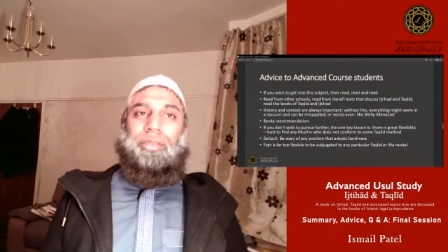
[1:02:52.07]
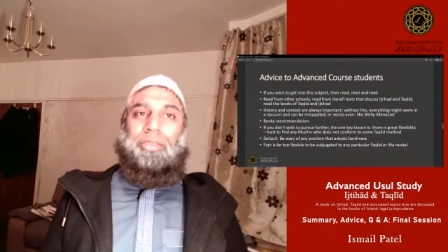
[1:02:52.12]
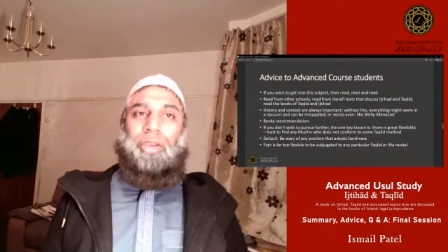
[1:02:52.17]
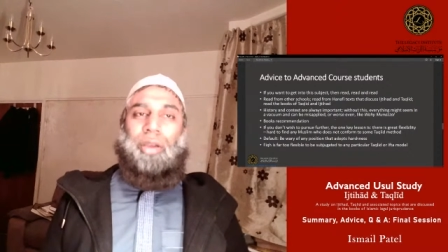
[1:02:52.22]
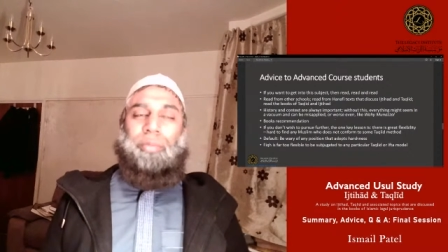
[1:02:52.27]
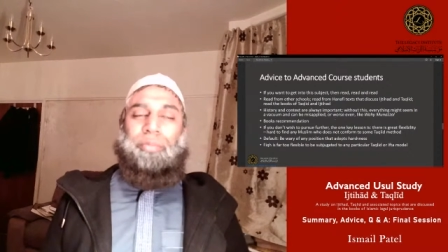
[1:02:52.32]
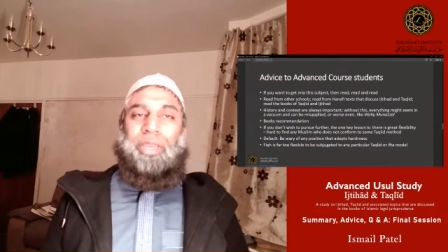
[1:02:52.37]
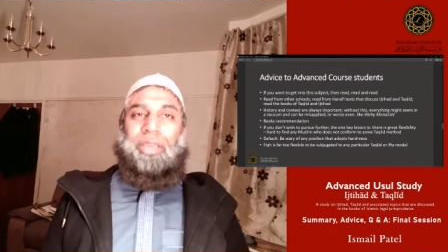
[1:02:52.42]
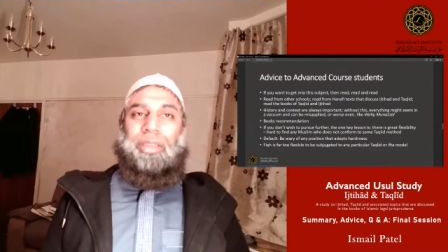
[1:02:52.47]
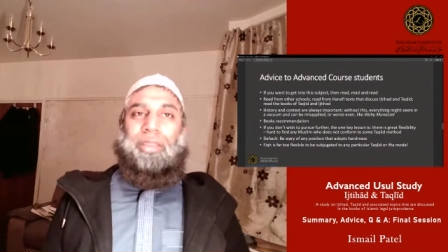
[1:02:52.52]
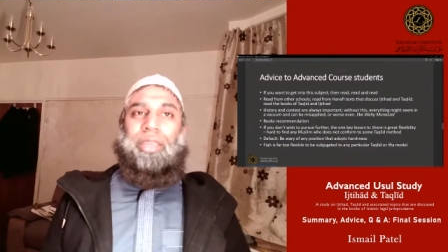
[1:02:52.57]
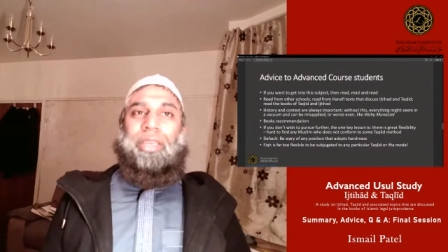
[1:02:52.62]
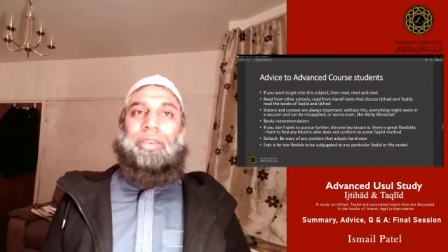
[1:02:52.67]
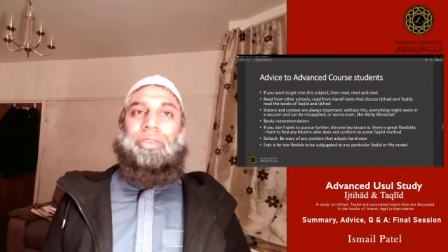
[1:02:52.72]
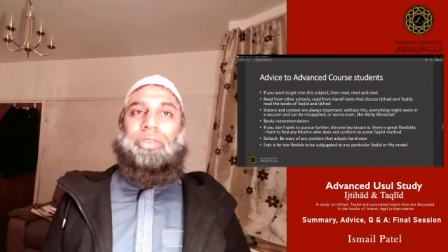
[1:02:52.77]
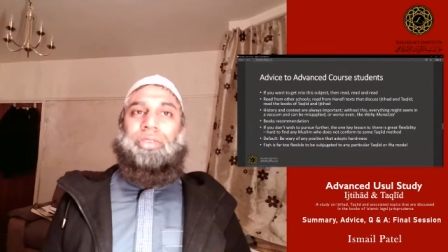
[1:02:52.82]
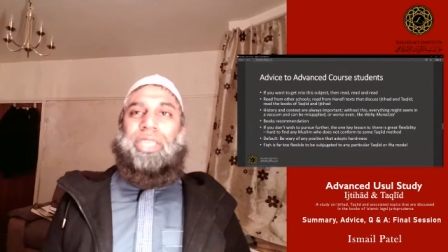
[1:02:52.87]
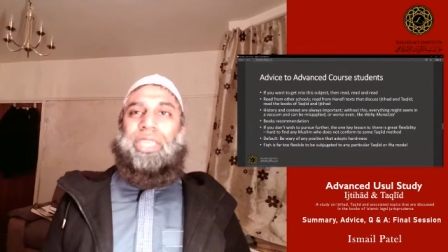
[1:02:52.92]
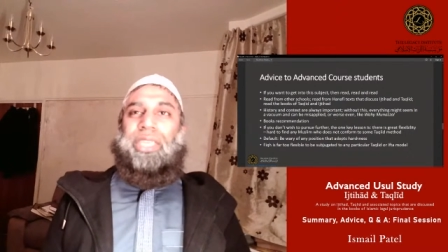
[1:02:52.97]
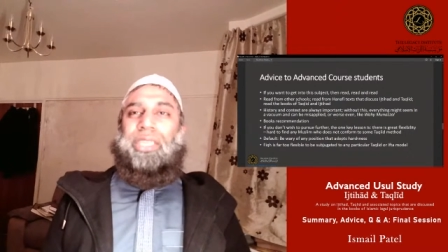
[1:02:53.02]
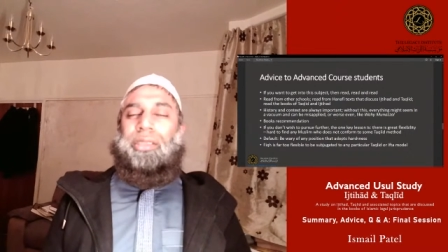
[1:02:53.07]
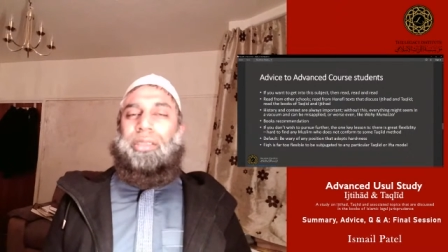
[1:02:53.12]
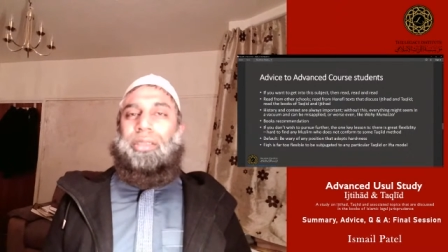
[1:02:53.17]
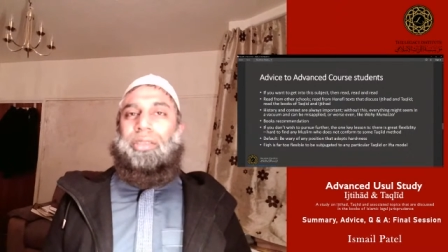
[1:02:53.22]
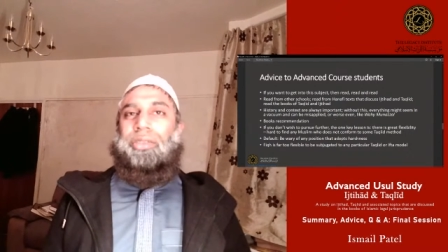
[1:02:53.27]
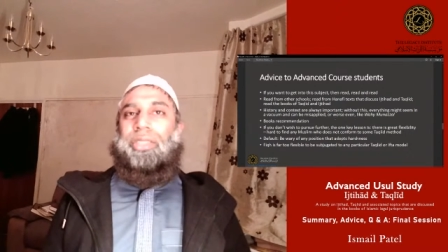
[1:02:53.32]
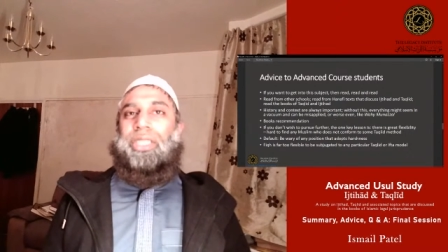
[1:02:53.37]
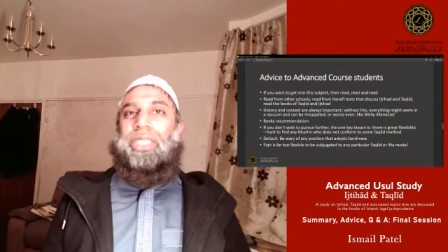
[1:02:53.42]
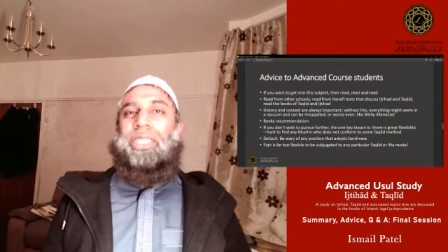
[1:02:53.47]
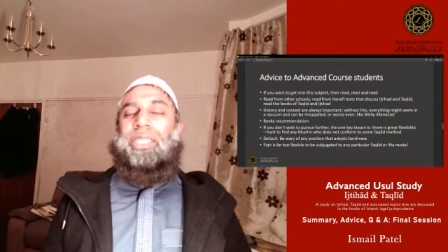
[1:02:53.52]
topic, then read
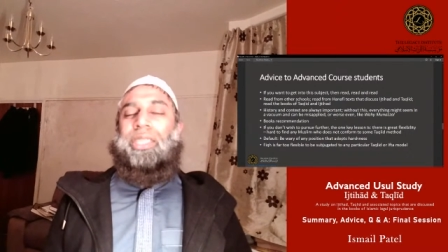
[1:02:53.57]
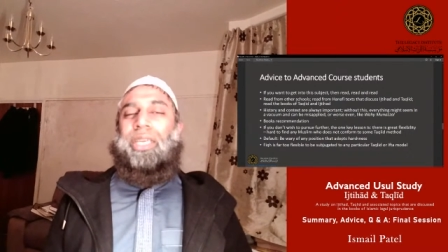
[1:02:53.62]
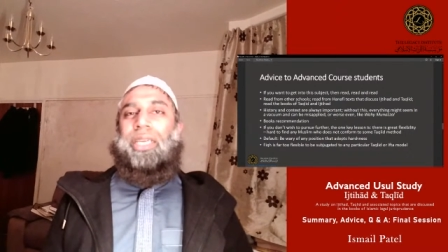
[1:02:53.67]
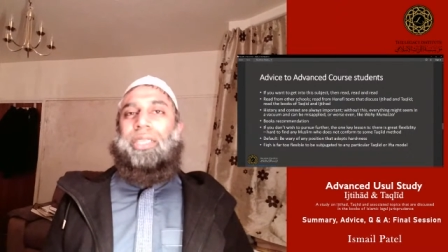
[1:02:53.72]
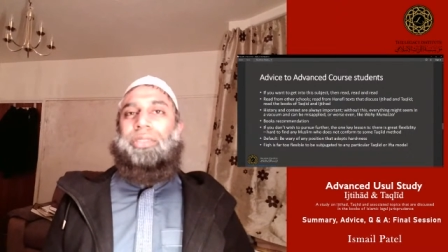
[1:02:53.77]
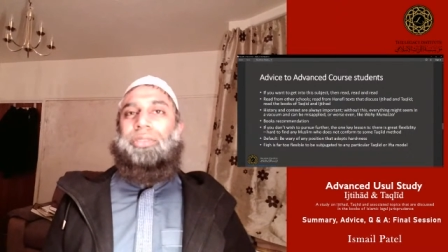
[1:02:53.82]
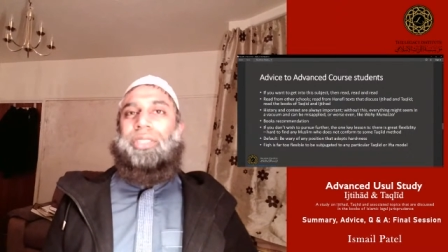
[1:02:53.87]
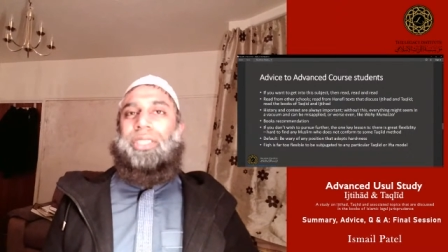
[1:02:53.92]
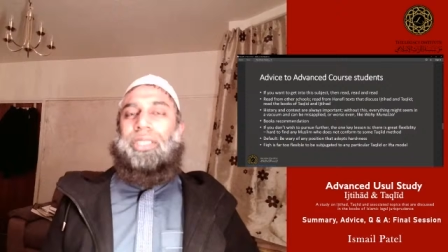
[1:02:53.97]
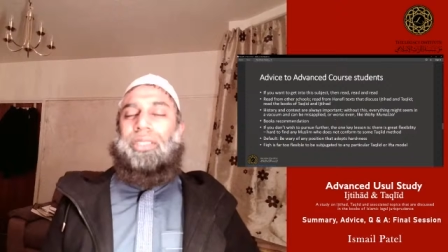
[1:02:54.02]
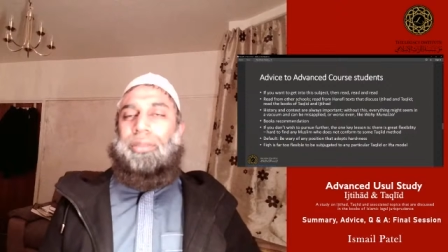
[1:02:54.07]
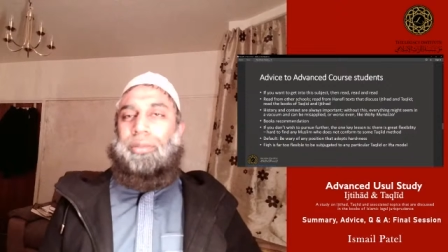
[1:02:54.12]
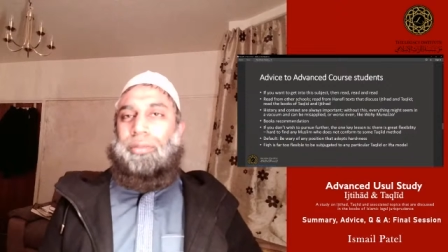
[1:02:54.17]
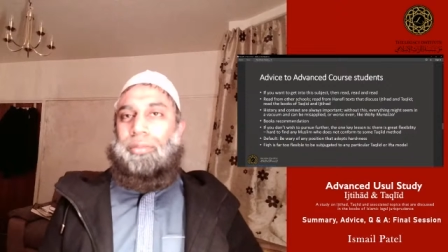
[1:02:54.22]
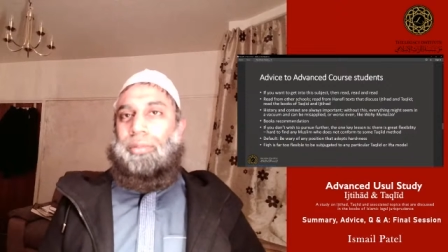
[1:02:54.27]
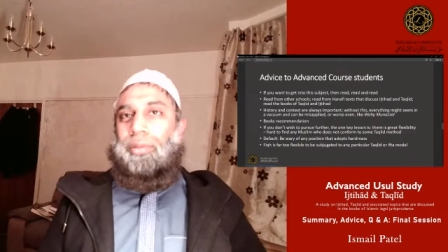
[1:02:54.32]
the